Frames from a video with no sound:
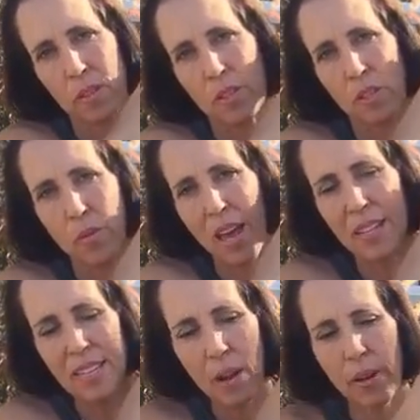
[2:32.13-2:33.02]
So
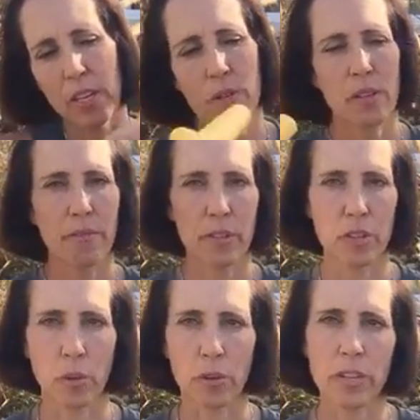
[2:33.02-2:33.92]
that's how I use it for
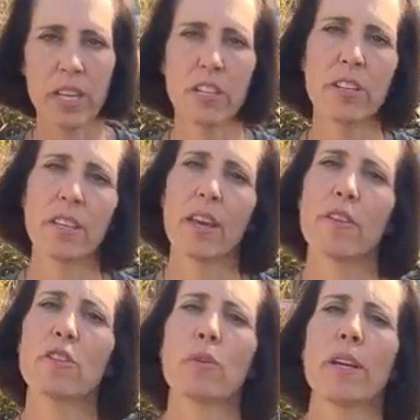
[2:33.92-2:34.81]
shoulder tension. The
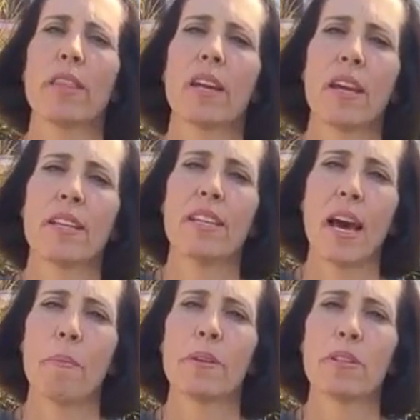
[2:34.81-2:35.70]
other joint that I
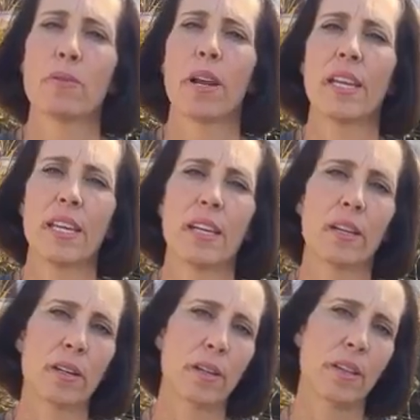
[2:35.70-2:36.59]
tap is right
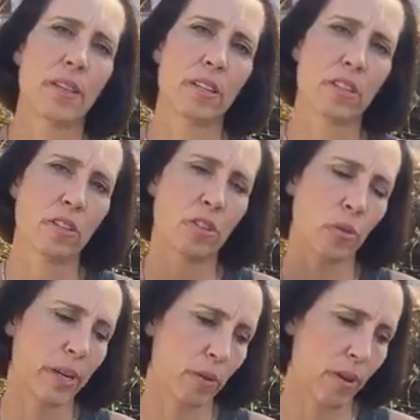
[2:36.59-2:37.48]
here in this
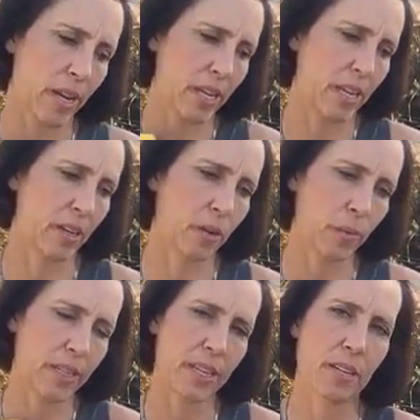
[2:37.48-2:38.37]
joint right here.
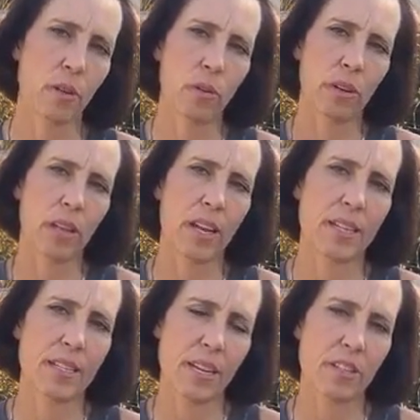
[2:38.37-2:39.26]
We tend to hold a lot
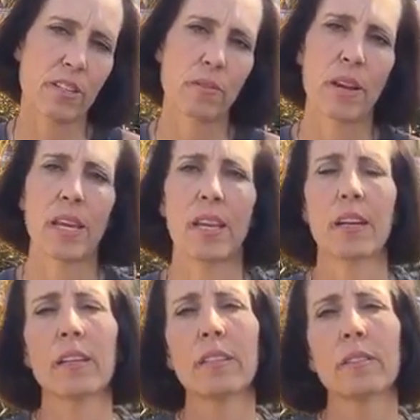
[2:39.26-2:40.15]
of tension right
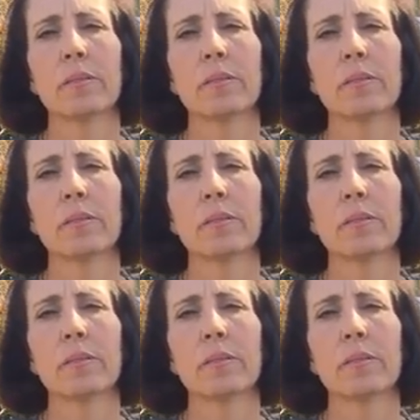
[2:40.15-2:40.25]
here.